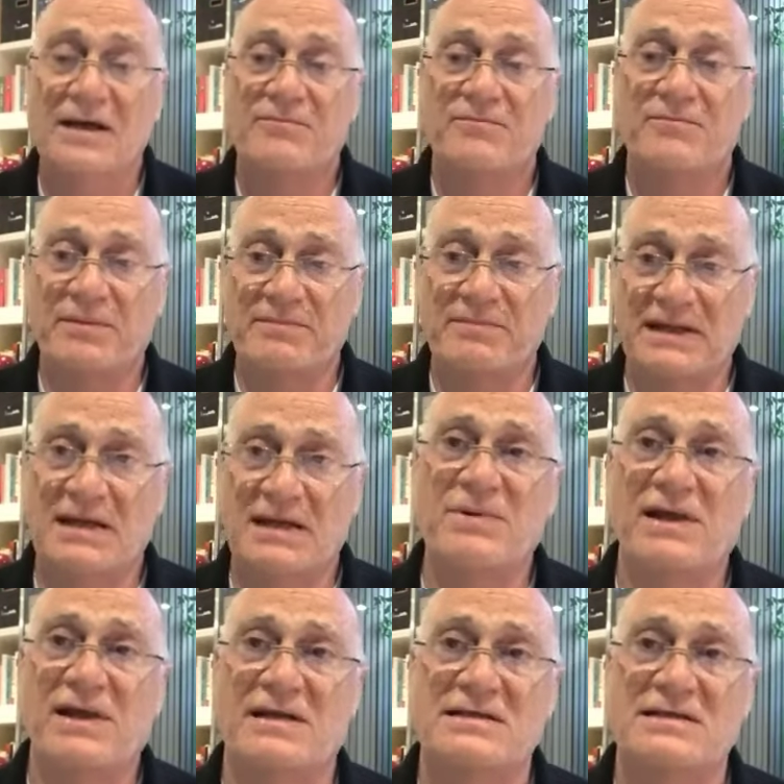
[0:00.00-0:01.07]
But
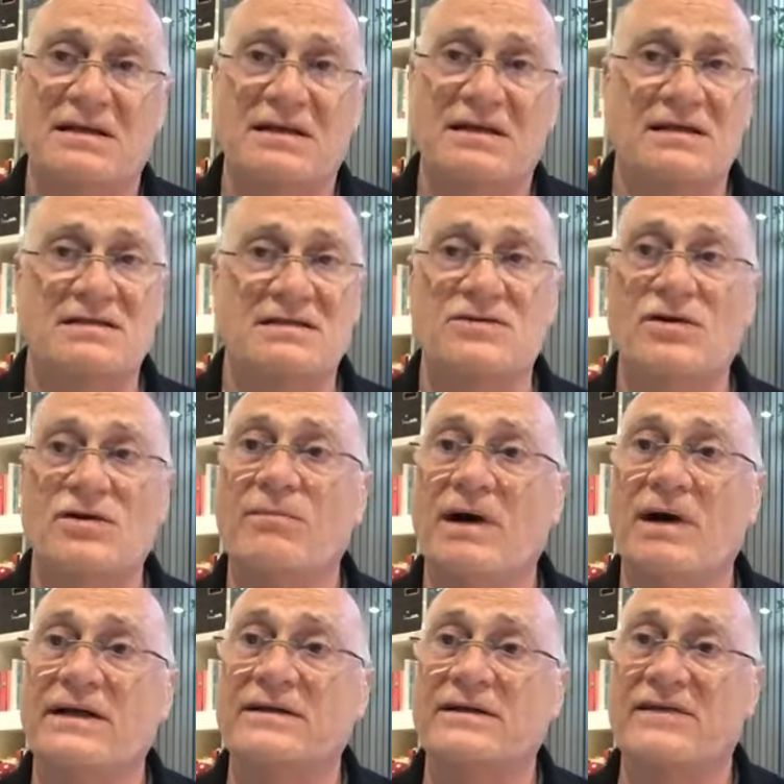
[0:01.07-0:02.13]
manipulating things in your
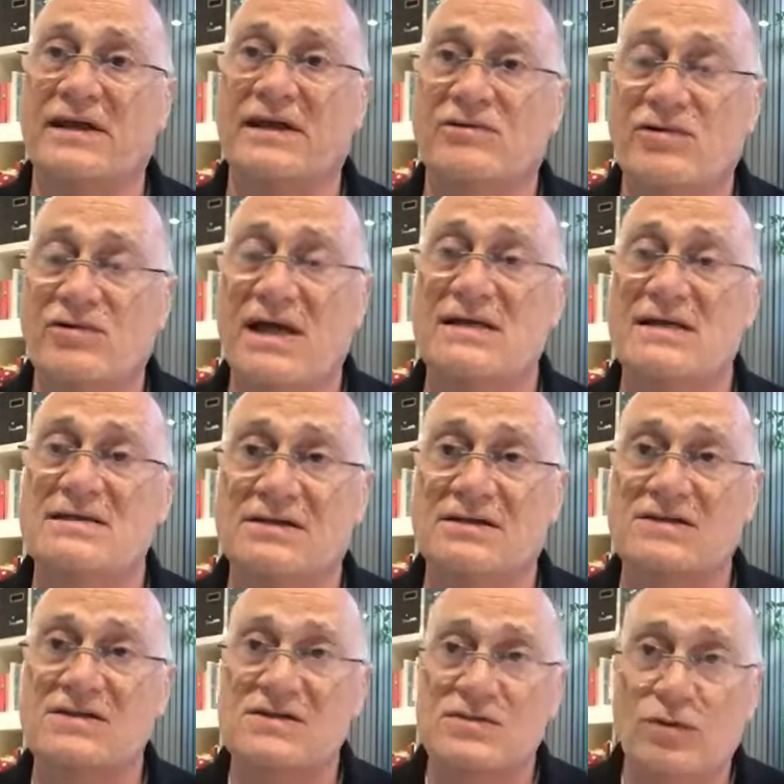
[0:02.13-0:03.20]
mind and then creating a
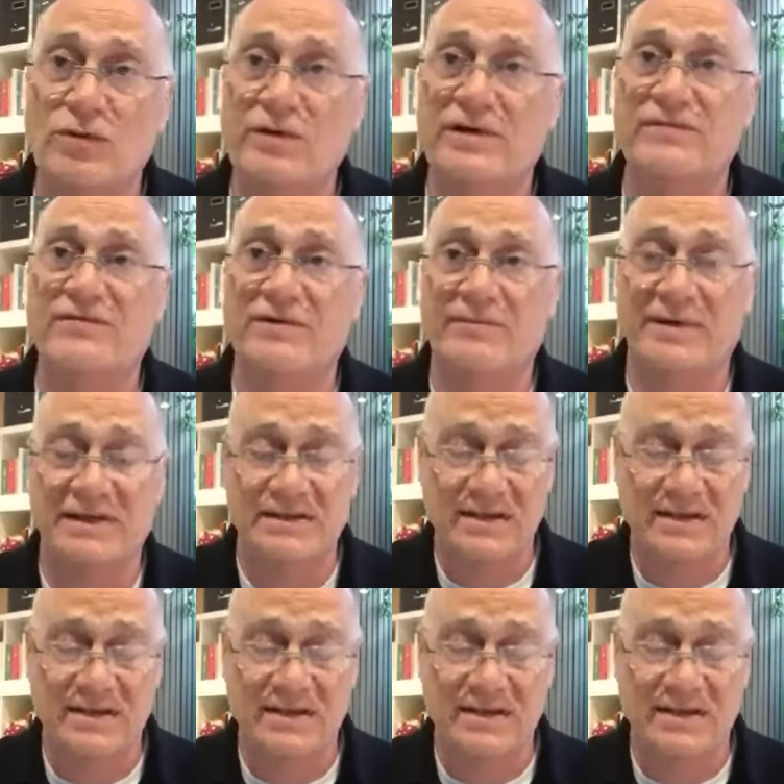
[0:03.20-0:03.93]
story from it.